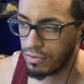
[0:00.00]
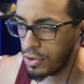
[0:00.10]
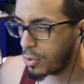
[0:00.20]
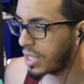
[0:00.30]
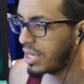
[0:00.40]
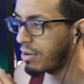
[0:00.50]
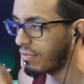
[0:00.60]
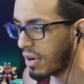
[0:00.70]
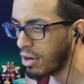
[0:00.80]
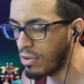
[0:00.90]
of you here,
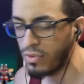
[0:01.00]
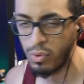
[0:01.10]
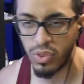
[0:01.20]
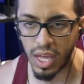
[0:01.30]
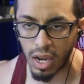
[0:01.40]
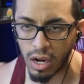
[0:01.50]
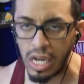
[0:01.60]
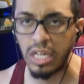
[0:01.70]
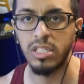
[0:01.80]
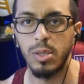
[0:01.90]
variant of you there
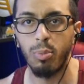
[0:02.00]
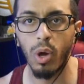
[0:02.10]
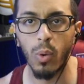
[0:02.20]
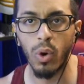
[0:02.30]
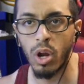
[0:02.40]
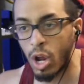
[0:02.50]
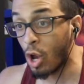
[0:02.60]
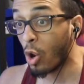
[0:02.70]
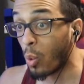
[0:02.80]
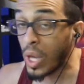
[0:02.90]
to the point where
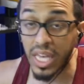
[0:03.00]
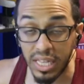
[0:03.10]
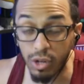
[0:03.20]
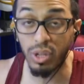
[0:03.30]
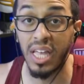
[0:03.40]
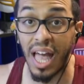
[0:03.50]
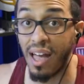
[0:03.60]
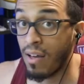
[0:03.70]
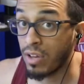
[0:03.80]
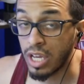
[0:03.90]
we can literally
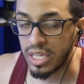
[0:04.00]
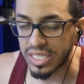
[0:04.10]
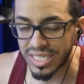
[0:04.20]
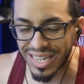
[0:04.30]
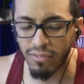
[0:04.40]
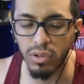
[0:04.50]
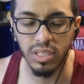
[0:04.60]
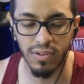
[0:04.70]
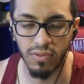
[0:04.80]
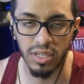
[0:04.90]
have several
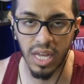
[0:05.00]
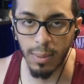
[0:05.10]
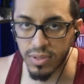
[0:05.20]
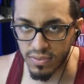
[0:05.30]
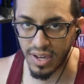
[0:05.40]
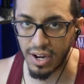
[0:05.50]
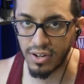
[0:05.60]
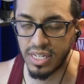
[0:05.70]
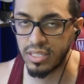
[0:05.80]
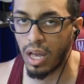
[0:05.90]
different types of
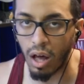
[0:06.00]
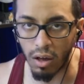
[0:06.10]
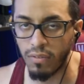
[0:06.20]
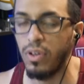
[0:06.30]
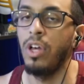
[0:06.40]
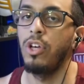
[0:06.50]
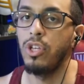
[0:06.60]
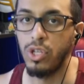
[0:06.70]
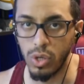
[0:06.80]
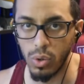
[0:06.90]
variants of
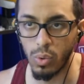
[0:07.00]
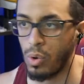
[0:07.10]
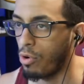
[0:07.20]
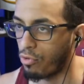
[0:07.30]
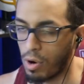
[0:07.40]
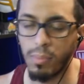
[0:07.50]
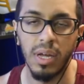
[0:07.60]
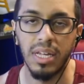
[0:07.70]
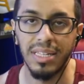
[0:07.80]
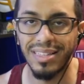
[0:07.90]
you from
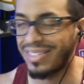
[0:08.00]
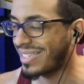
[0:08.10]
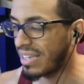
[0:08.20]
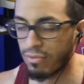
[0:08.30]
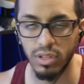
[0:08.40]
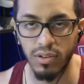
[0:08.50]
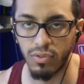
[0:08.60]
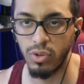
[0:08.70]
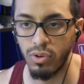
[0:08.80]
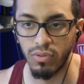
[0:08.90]
several
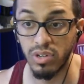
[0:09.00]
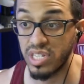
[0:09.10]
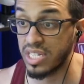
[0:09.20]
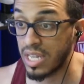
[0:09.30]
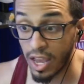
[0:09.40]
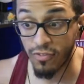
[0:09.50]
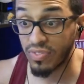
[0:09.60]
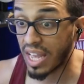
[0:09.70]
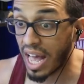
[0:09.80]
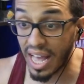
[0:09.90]
different universes.
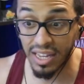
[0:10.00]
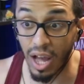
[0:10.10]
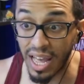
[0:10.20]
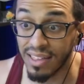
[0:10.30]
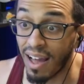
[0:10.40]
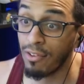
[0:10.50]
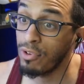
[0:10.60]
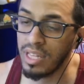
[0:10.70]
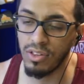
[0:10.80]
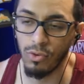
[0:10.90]
I, I, I
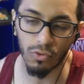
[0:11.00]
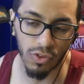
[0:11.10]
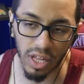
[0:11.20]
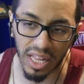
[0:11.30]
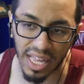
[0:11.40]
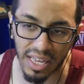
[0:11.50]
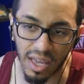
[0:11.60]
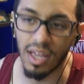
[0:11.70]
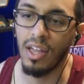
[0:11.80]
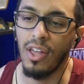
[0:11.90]
really do feel like
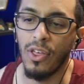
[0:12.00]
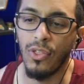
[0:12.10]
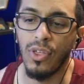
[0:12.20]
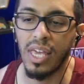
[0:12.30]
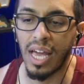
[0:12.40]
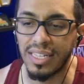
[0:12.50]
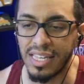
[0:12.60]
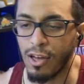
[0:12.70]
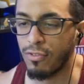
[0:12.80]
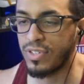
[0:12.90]
the
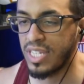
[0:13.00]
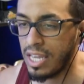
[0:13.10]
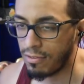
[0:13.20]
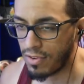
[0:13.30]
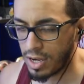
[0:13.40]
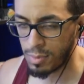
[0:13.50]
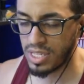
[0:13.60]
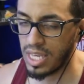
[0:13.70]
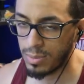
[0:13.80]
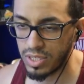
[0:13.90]
idea of seeing Venom in
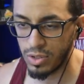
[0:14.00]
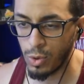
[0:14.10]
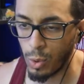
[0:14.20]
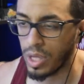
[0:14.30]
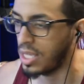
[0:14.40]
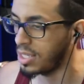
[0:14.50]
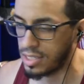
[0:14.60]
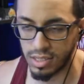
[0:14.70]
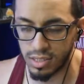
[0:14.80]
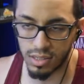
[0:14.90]
the MCU
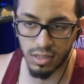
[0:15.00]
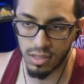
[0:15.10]
is